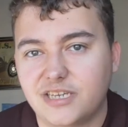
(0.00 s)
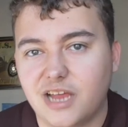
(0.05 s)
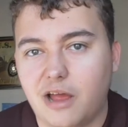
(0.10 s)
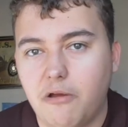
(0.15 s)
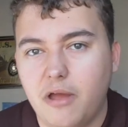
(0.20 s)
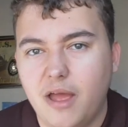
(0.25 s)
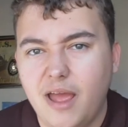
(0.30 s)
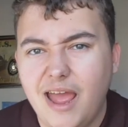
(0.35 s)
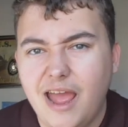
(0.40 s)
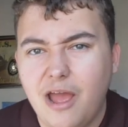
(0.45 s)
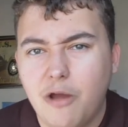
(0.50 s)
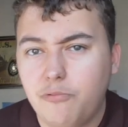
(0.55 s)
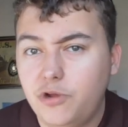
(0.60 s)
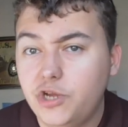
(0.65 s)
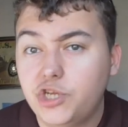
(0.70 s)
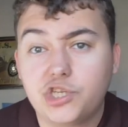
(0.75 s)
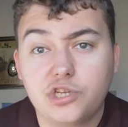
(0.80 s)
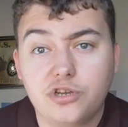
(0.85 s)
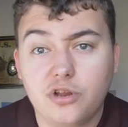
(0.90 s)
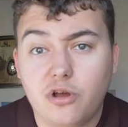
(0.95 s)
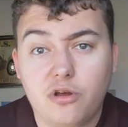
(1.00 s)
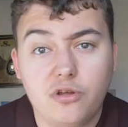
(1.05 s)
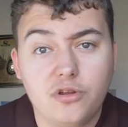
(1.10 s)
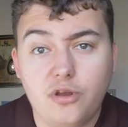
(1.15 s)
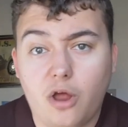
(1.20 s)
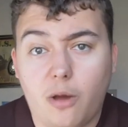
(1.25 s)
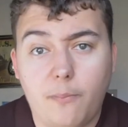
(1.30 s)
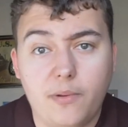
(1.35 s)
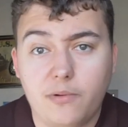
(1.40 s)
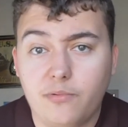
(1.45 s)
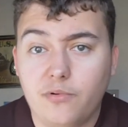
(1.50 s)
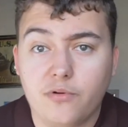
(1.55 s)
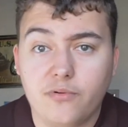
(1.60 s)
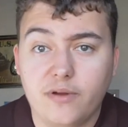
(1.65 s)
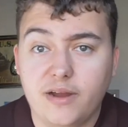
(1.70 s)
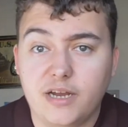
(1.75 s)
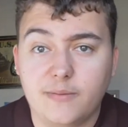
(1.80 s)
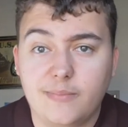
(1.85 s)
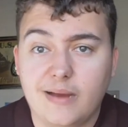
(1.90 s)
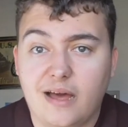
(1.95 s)
So we should all not be
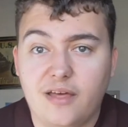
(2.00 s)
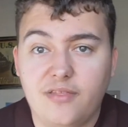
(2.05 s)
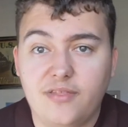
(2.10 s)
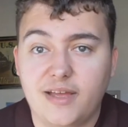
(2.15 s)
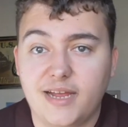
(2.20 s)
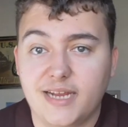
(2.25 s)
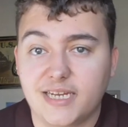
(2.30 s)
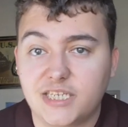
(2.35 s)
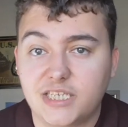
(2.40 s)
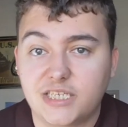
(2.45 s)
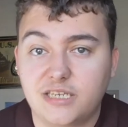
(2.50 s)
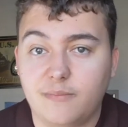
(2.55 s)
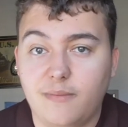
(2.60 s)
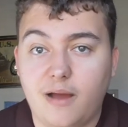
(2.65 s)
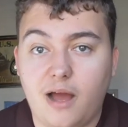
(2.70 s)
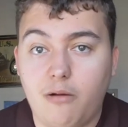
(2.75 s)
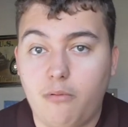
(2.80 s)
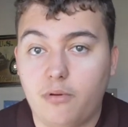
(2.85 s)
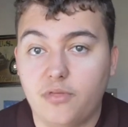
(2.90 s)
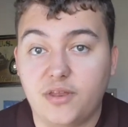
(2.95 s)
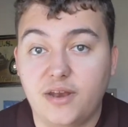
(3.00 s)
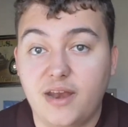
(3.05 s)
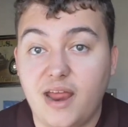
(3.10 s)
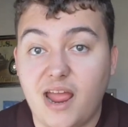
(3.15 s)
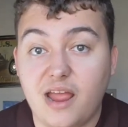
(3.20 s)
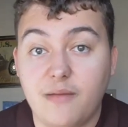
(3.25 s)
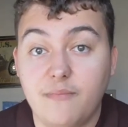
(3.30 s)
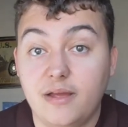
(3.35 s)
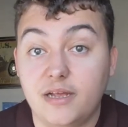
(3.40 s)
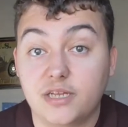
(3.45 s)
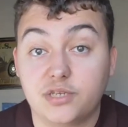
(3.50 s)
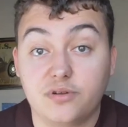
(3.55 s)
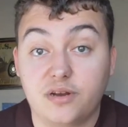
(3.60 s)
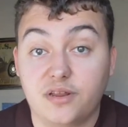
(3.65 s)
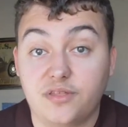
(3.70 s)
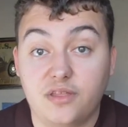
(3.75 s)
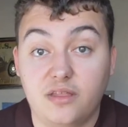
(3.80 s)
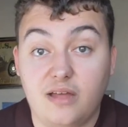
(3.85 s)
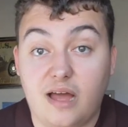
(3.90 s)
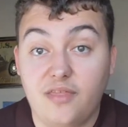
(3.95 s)
worried about this, no matter what the name is or
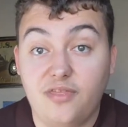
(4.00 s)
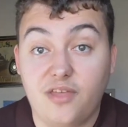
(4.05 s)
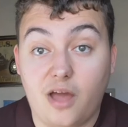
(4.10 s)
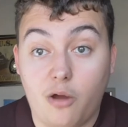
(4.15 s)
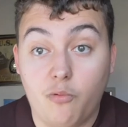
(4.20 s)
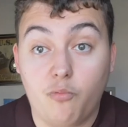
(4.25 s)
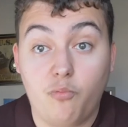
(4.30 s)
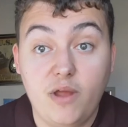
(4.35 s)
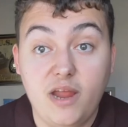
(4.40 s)
anything like that.